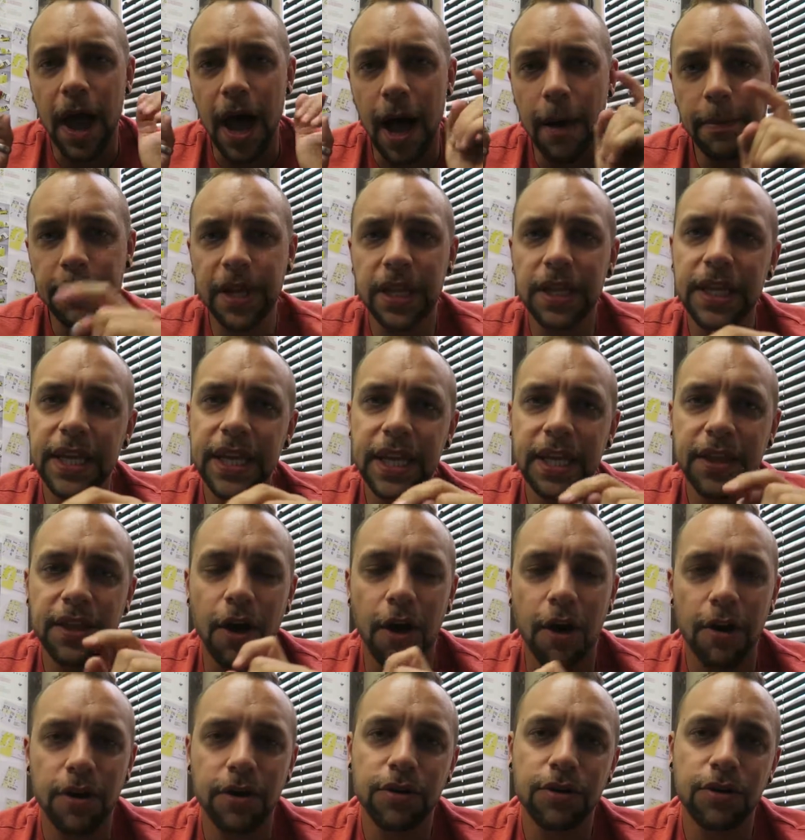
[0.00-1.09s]
I'm gonna link the
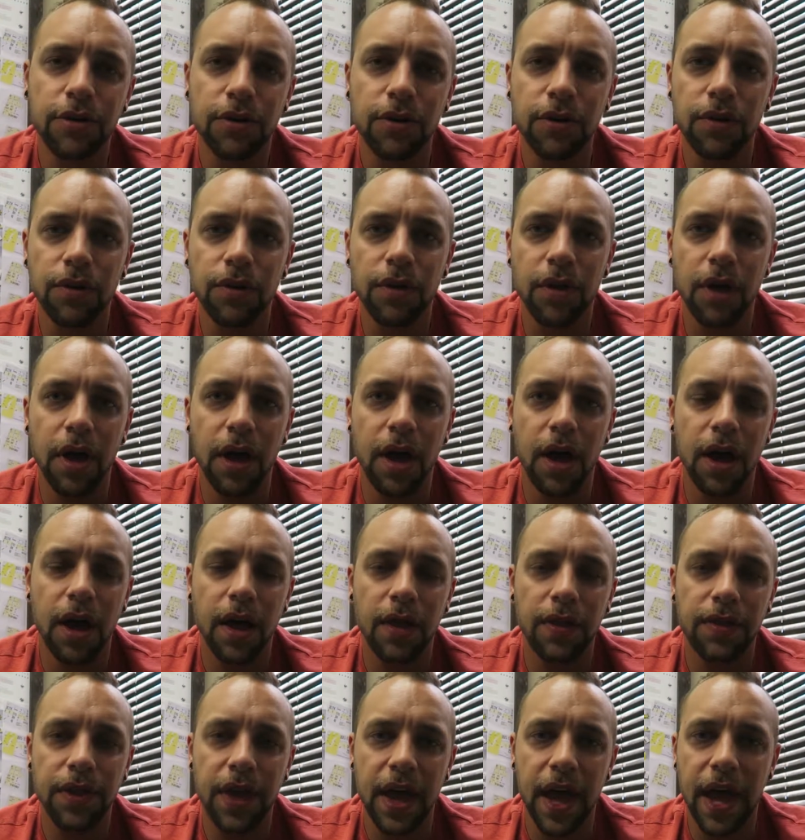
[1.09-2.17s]
article
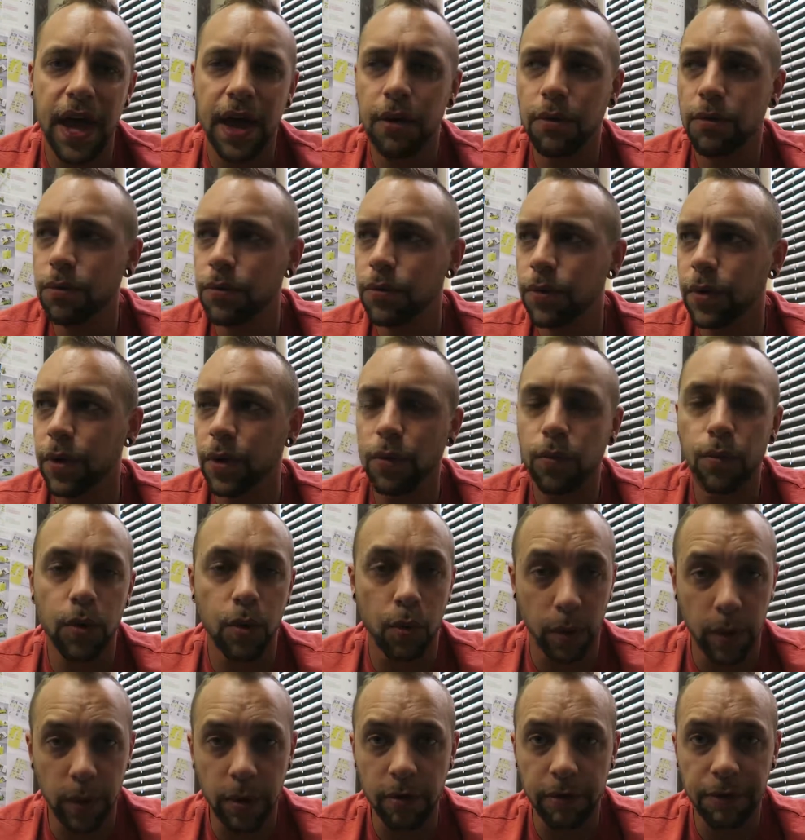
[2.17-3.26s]
where
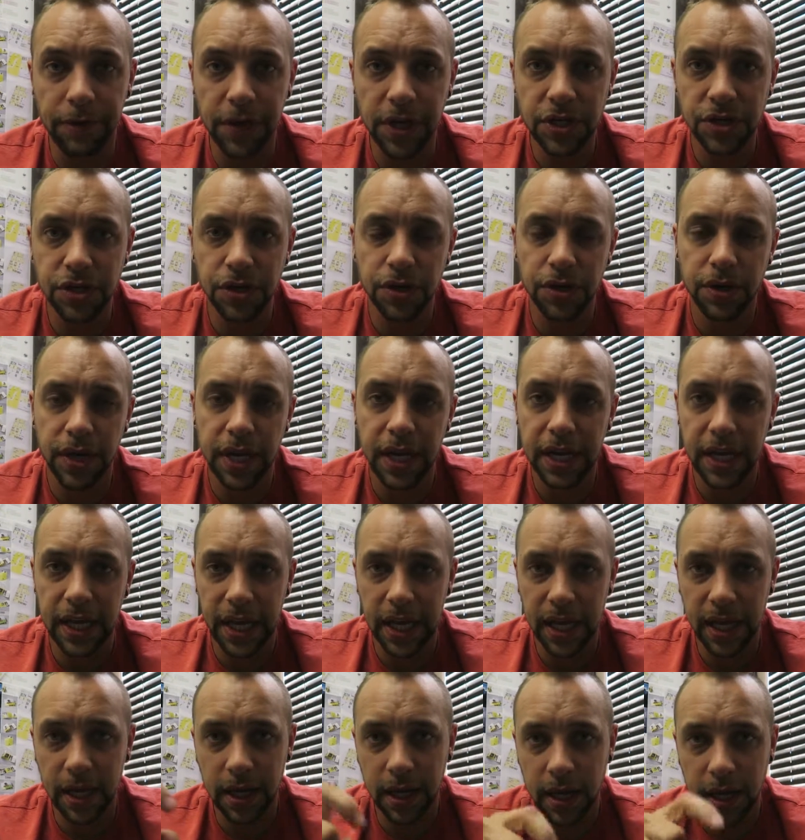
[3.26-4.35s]
we were featured in
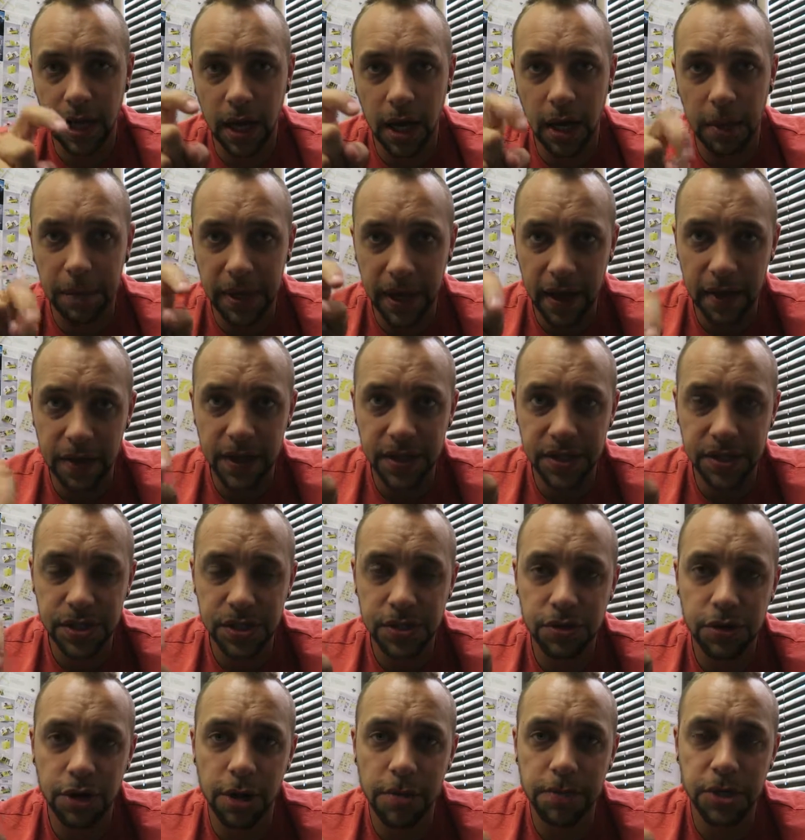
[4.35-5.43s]
Inc. In this
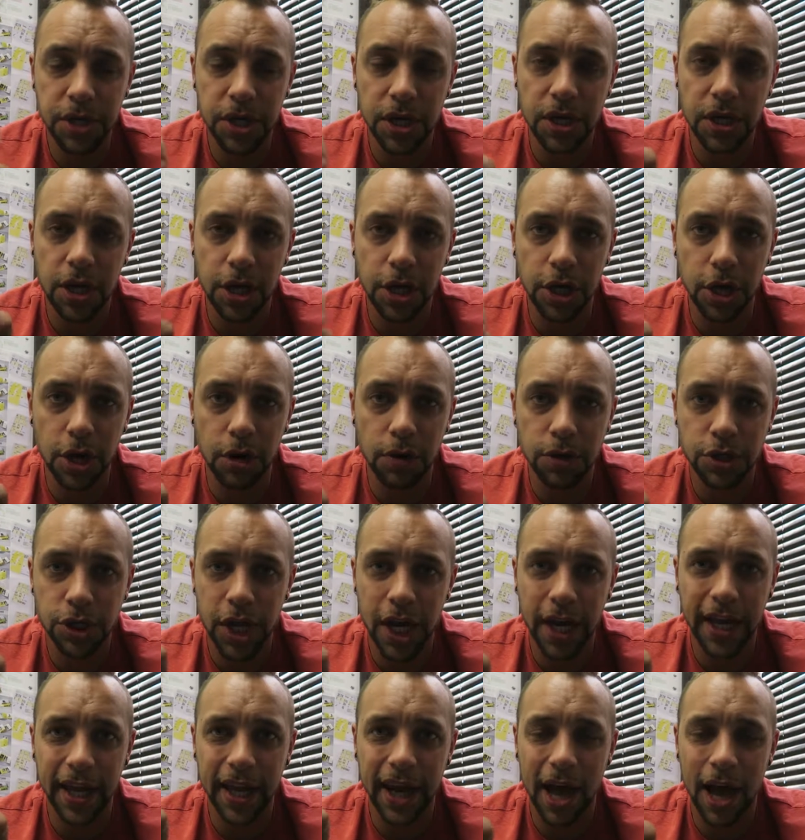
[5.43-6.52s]
description. Go
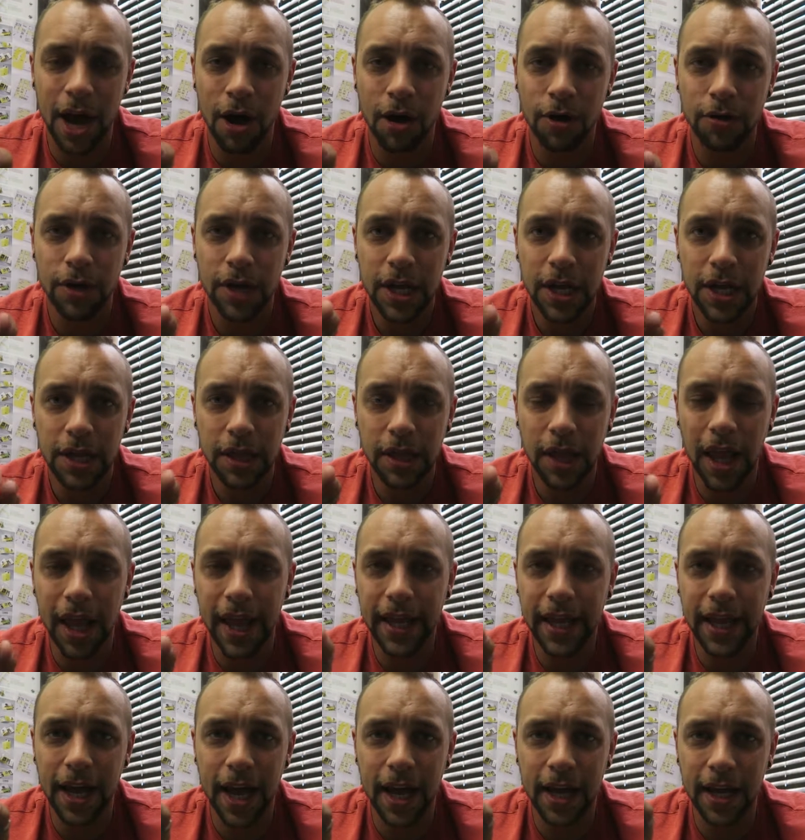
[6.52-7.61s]
check it out,
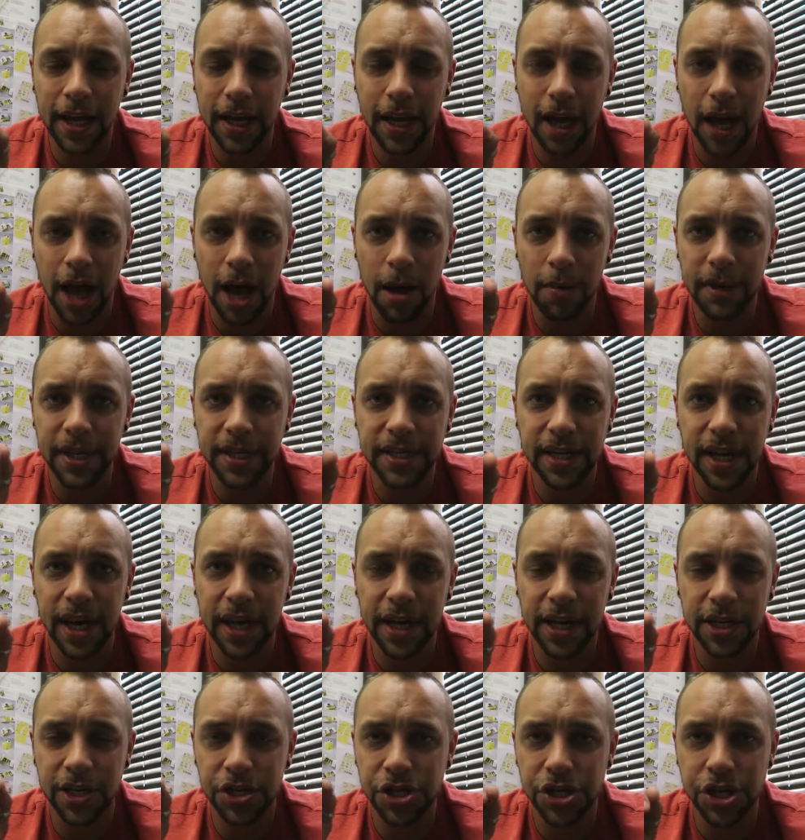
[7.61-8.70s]
like on it, comment
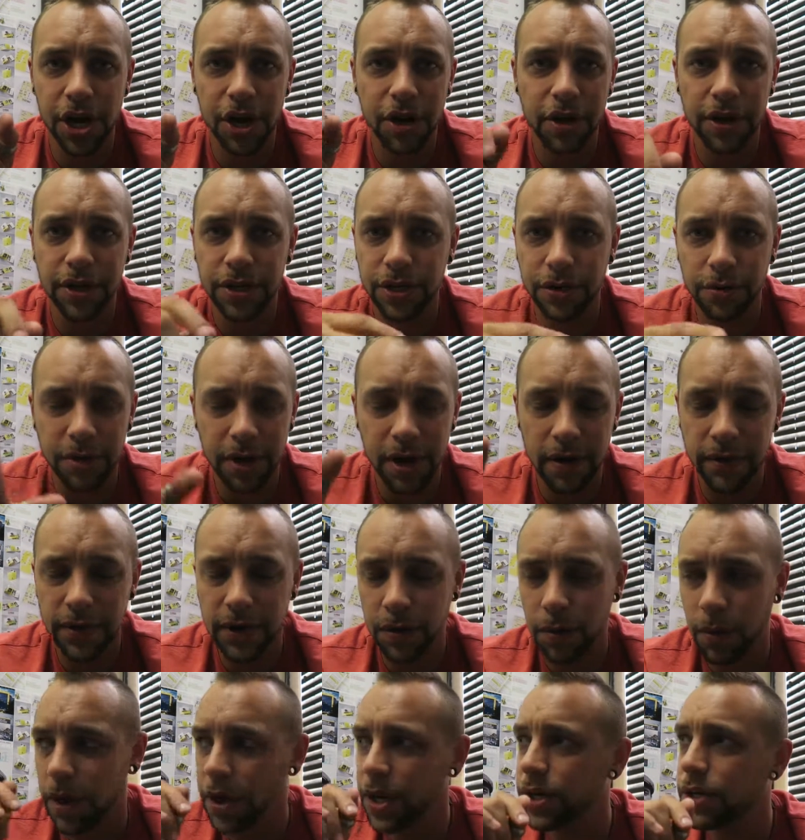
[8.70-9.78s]
on it, share it, do whatever
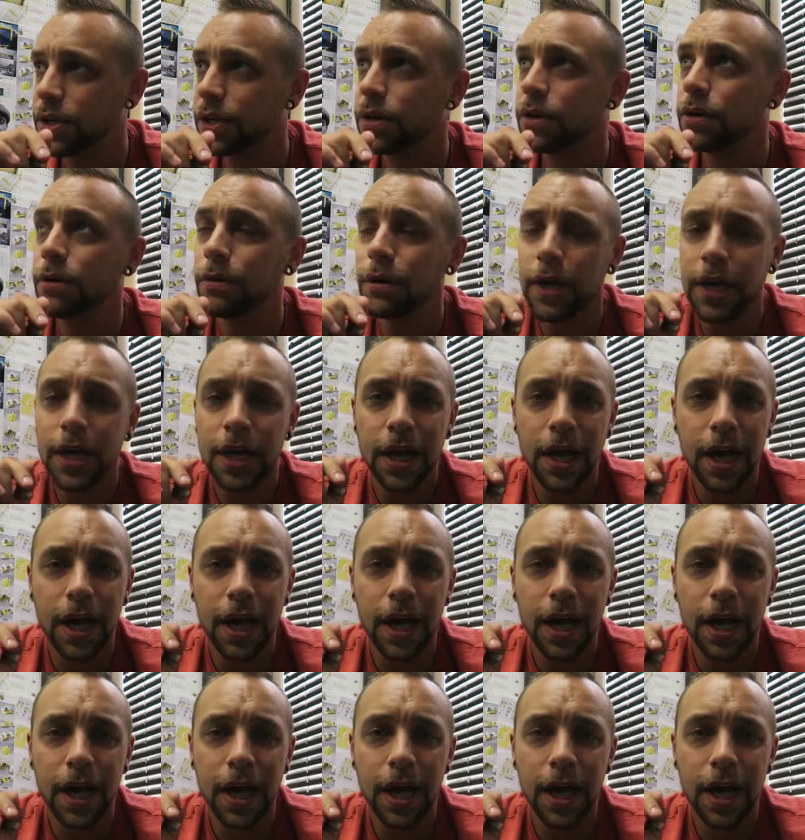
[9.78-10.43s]
you wanna do.